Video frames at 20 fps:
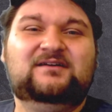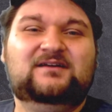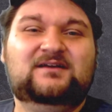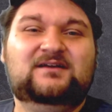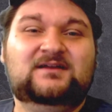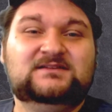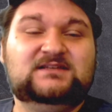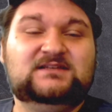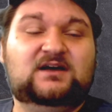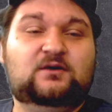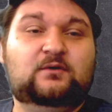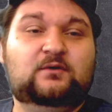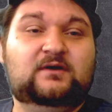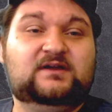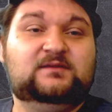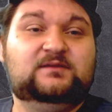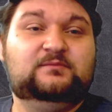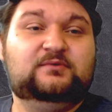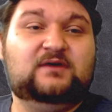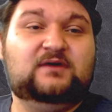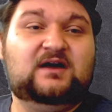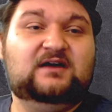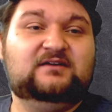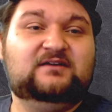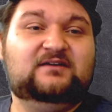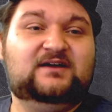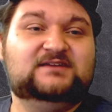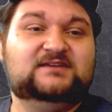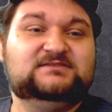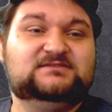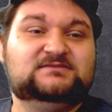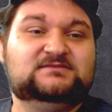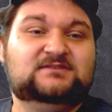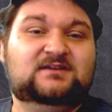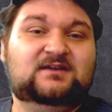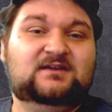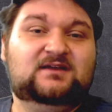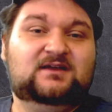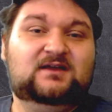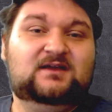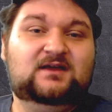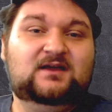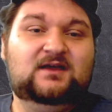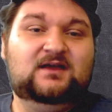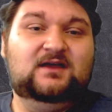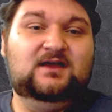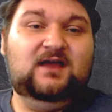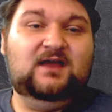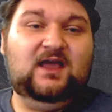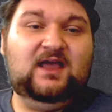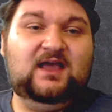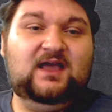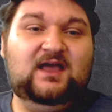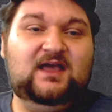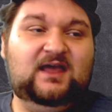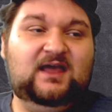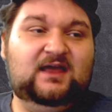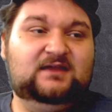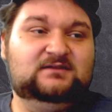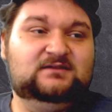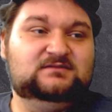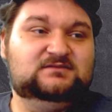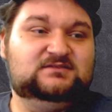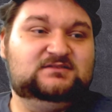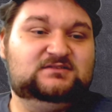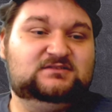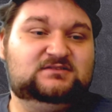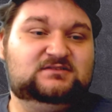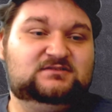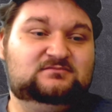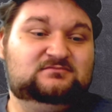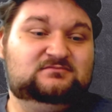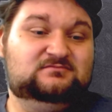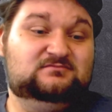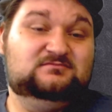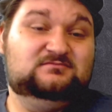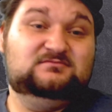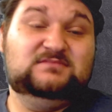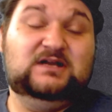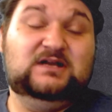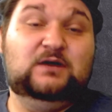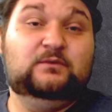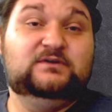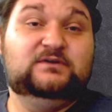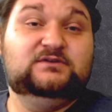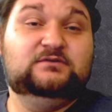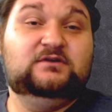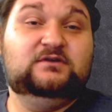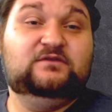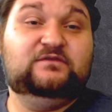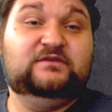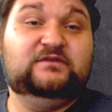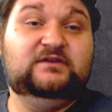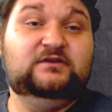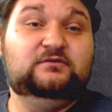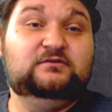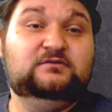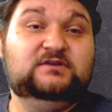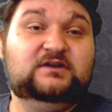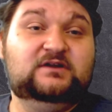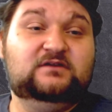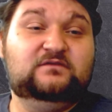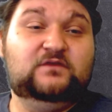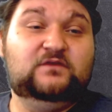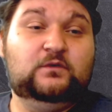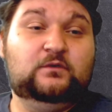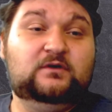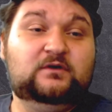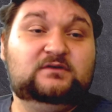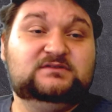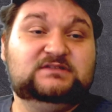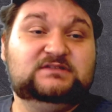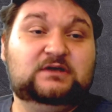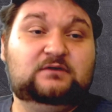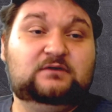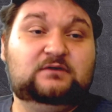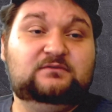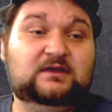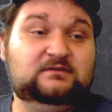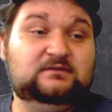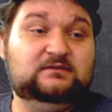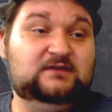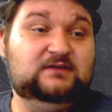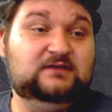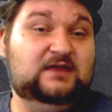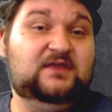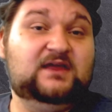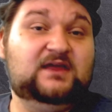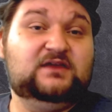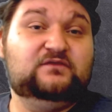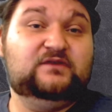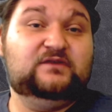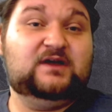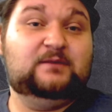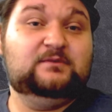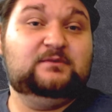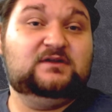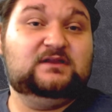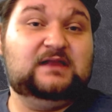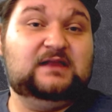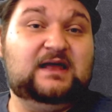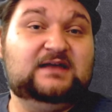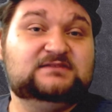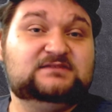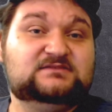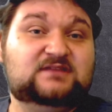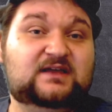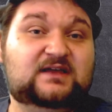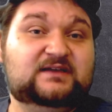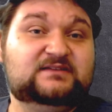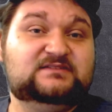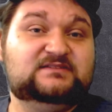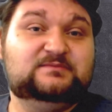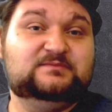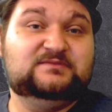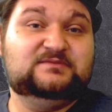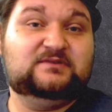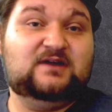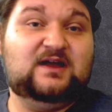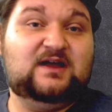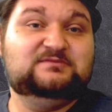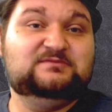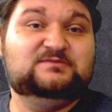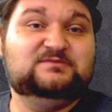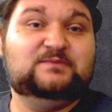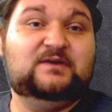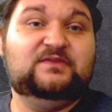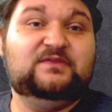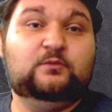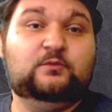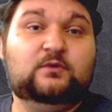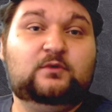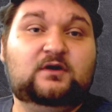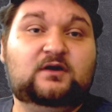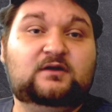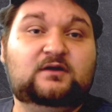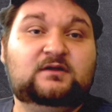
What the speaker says: It's all work in progress. And, we're doing it for you, dear viewer. So, again, thank you for coming to class. Like and subscribe. Spread the word.